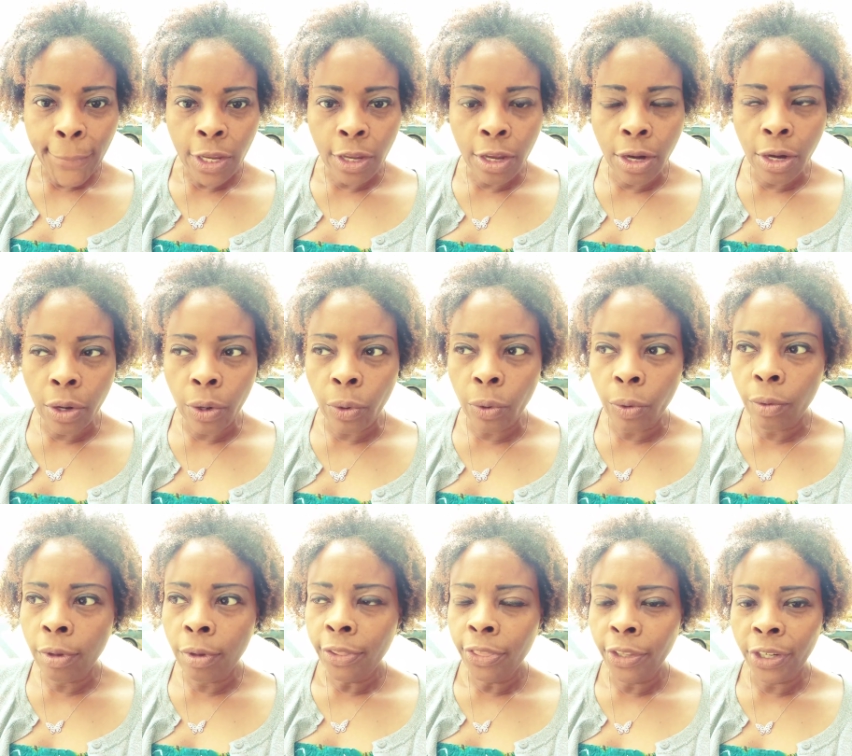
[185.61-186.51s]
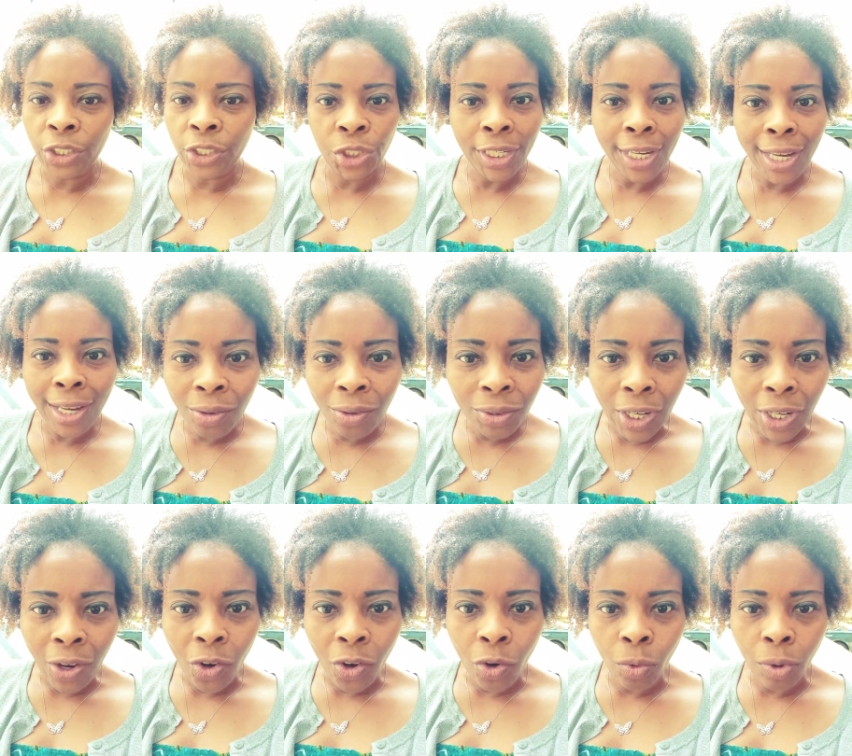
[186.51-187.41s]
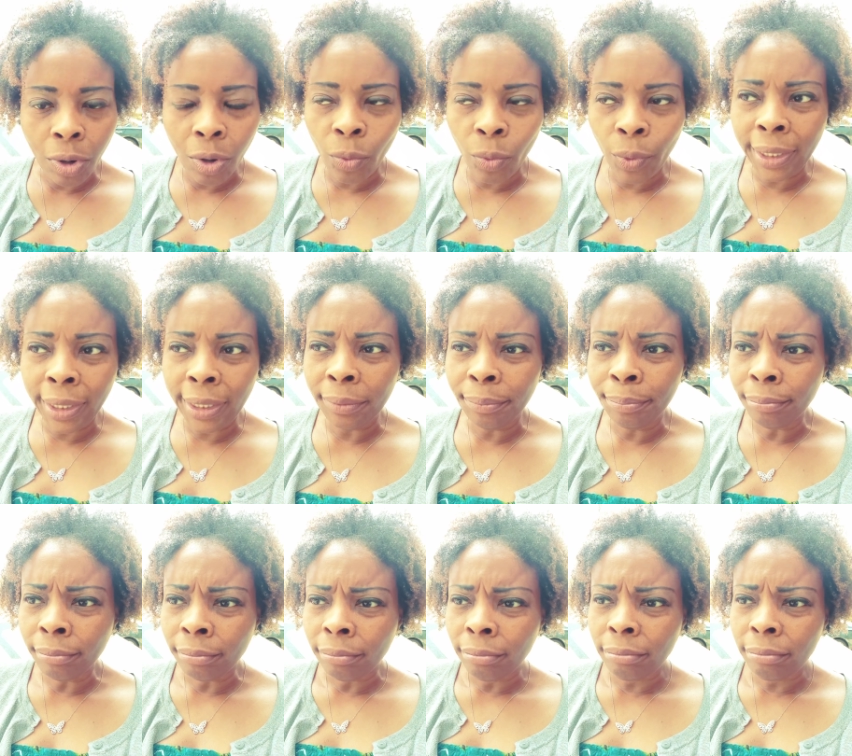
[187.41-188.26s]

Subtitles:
Their channels are growing,